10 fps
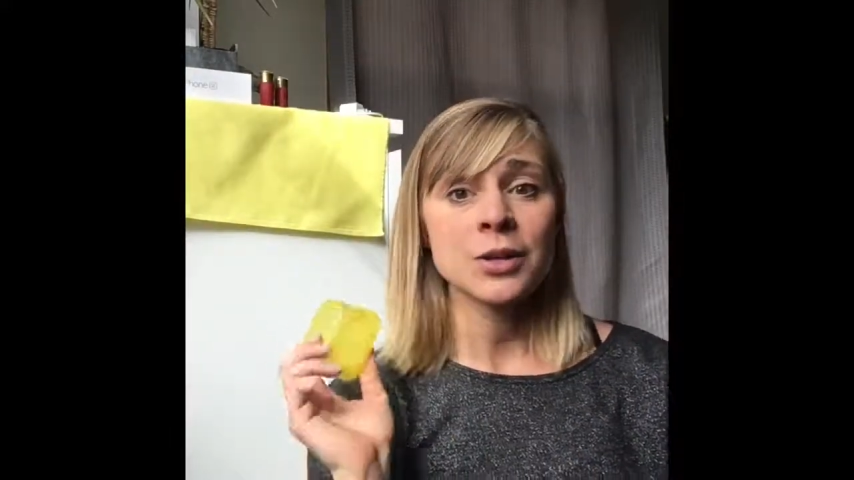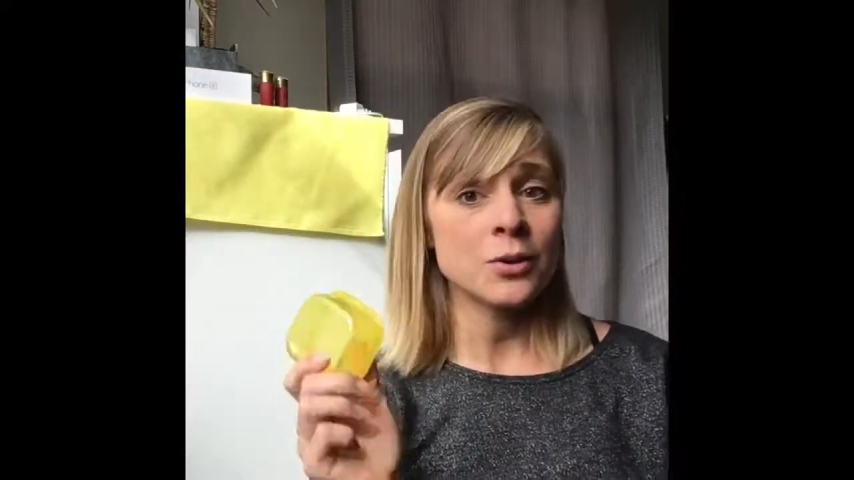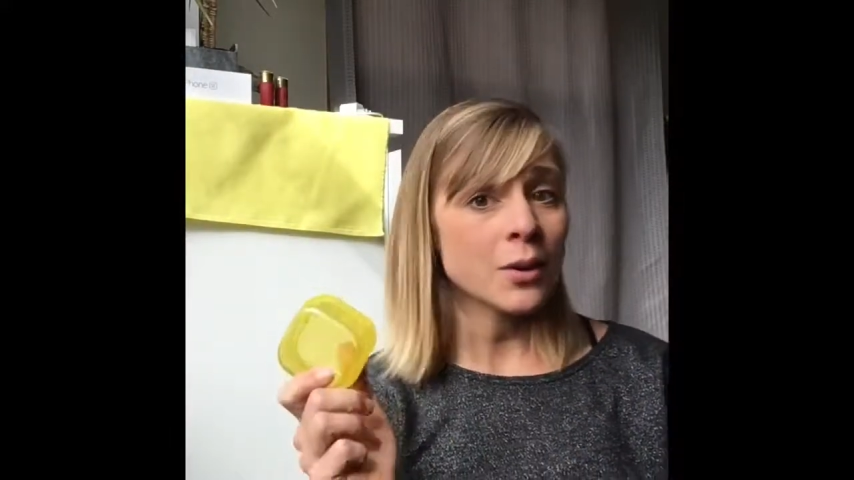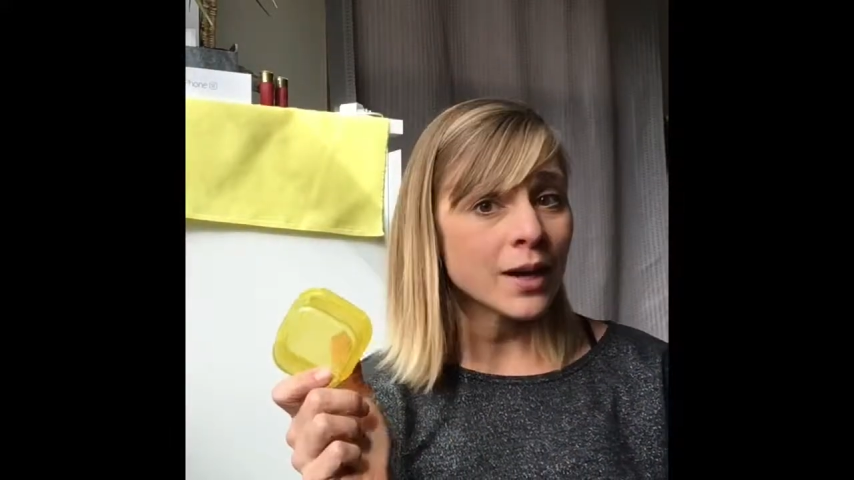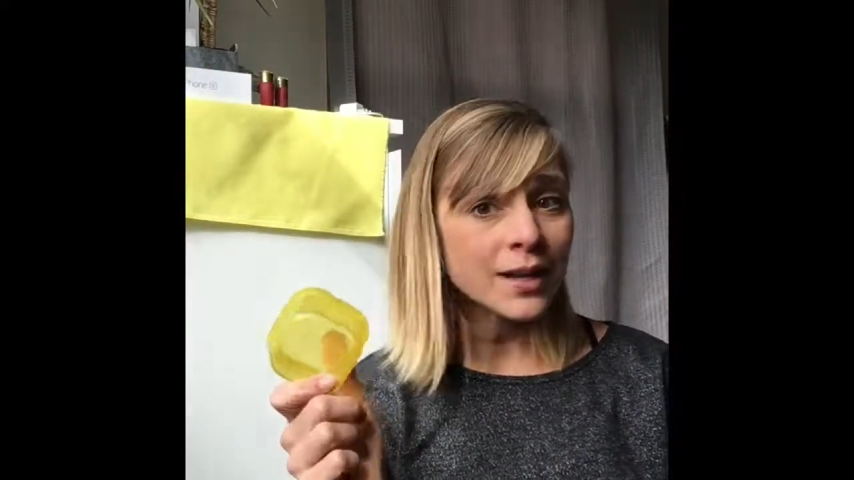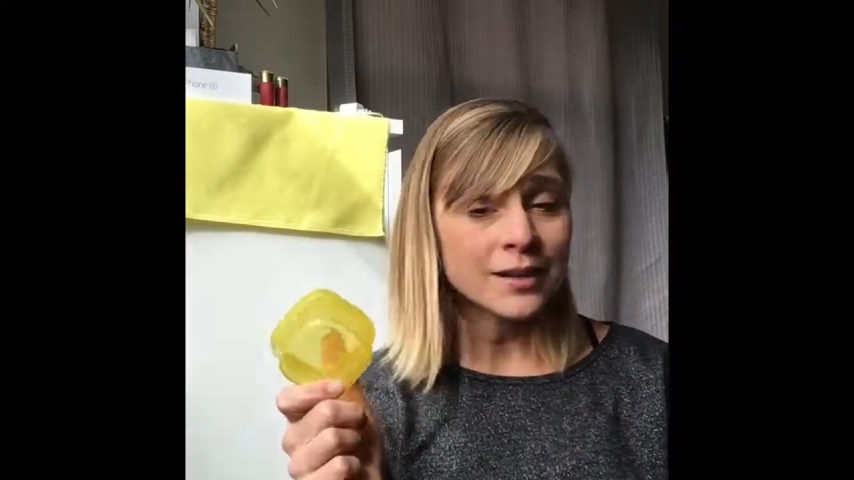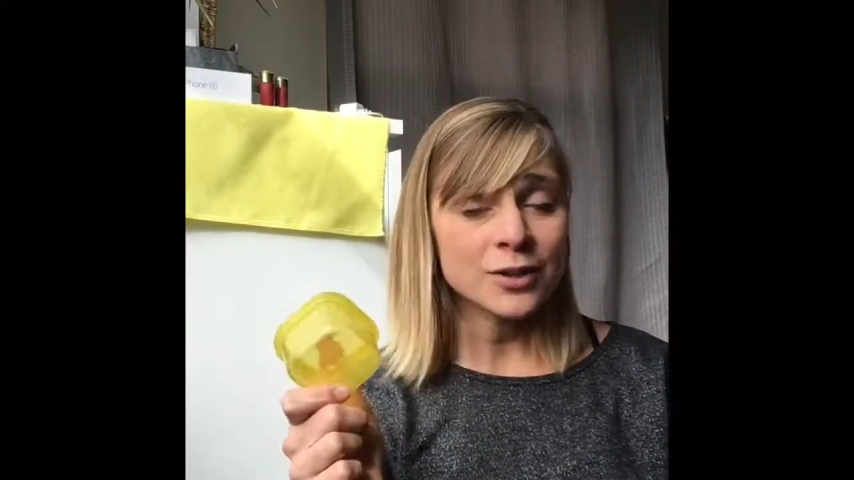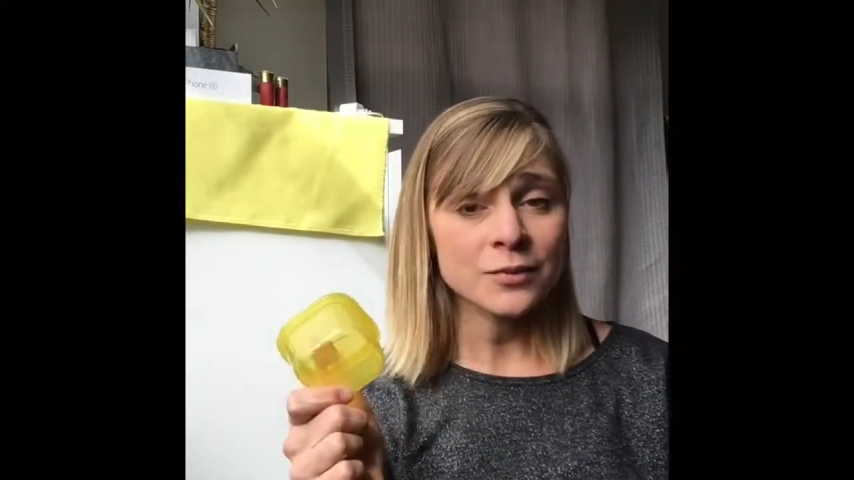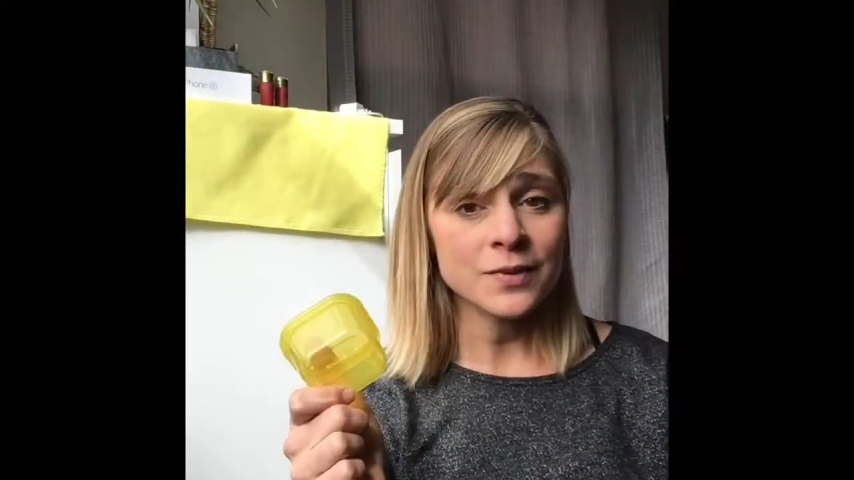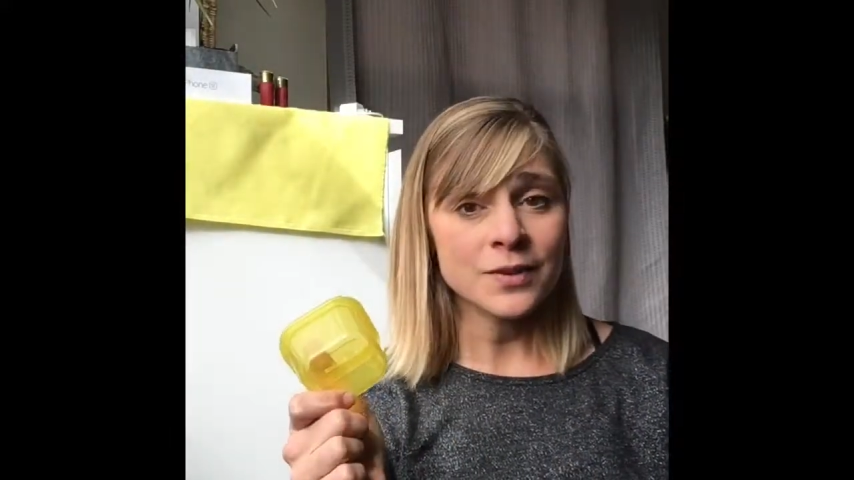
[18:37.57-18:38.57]
You go ahead
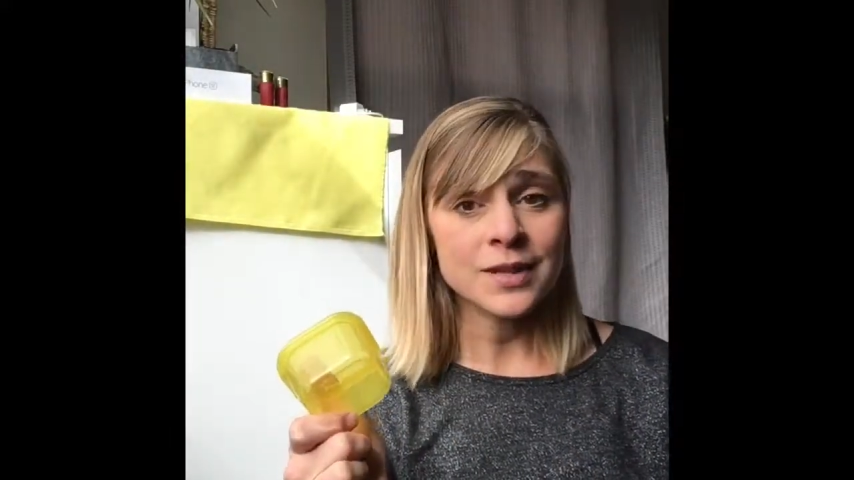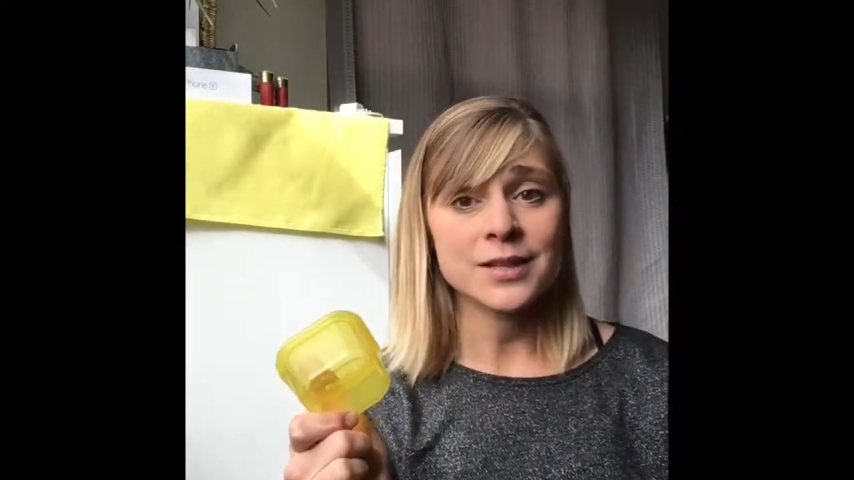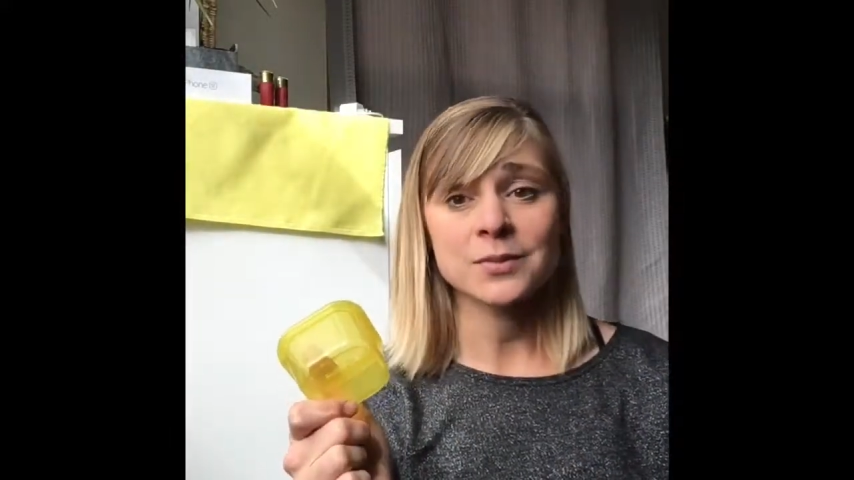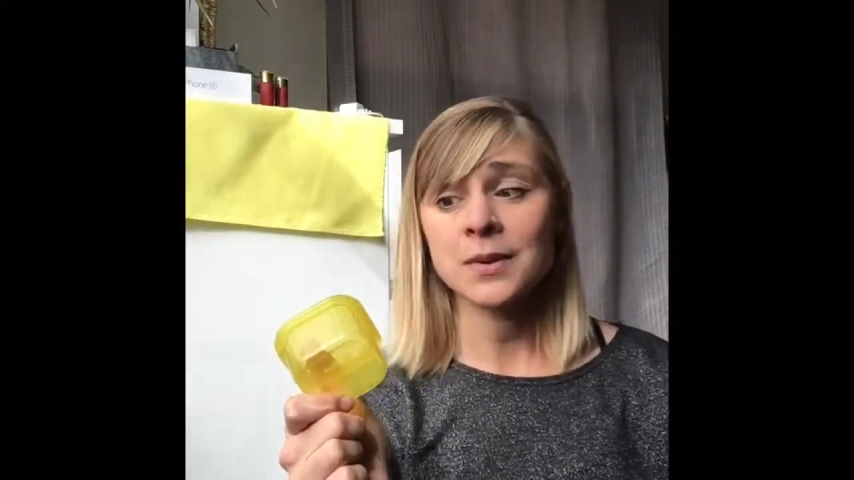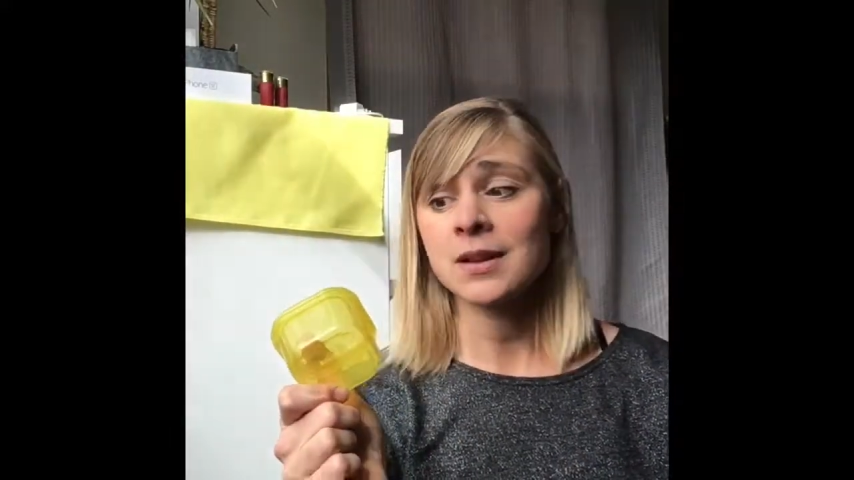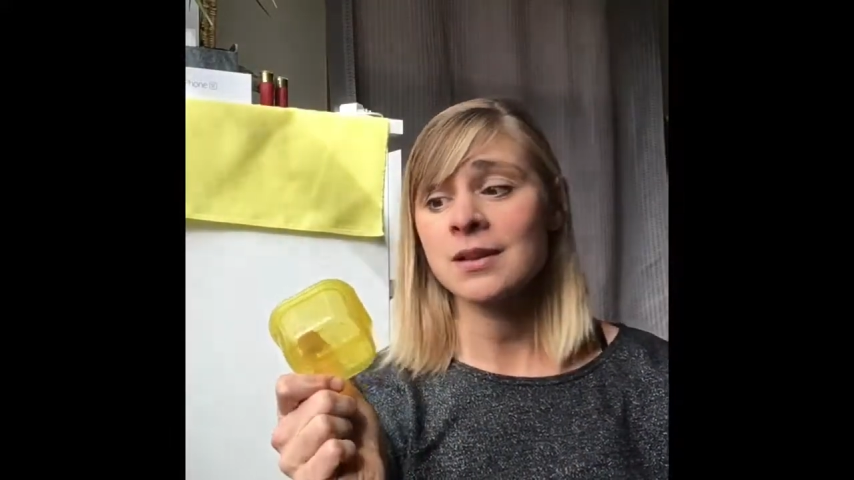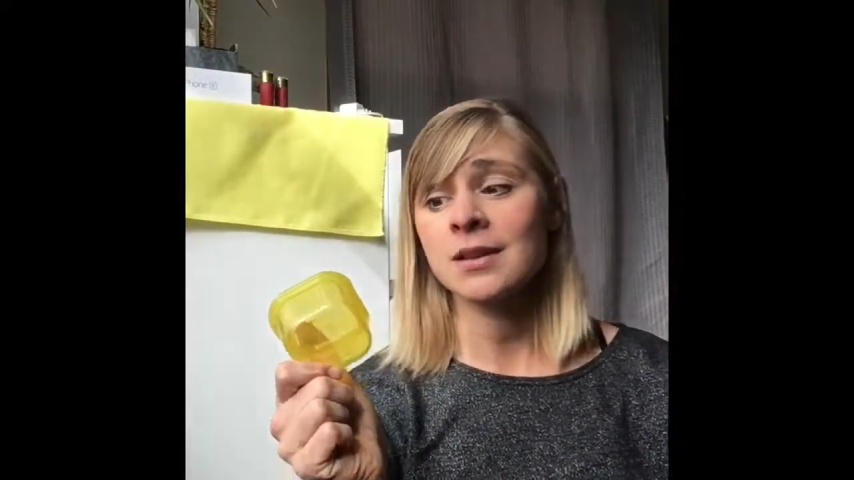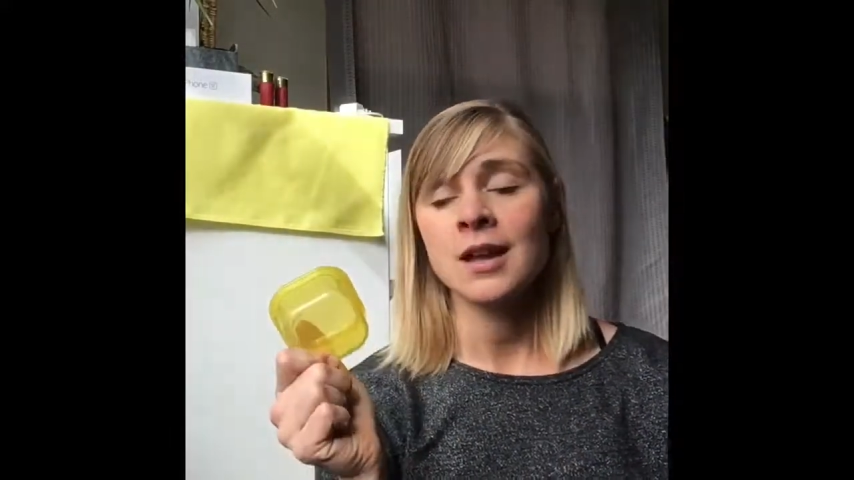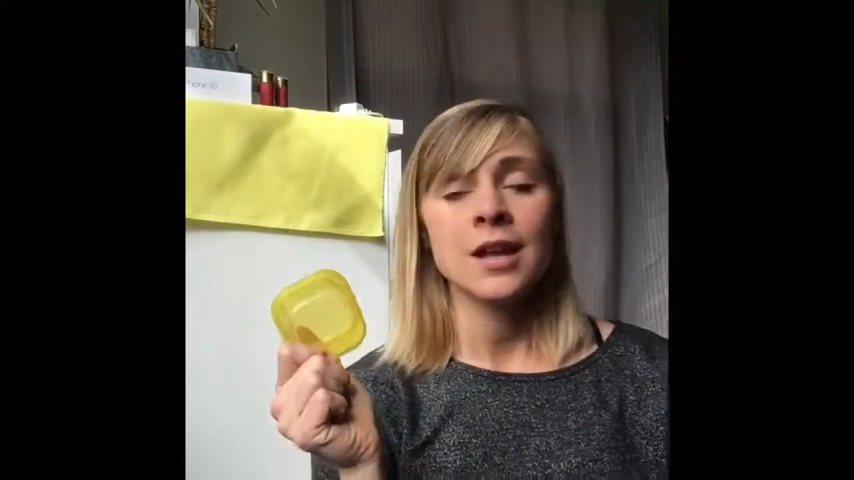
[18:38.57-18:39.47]
and you fill this with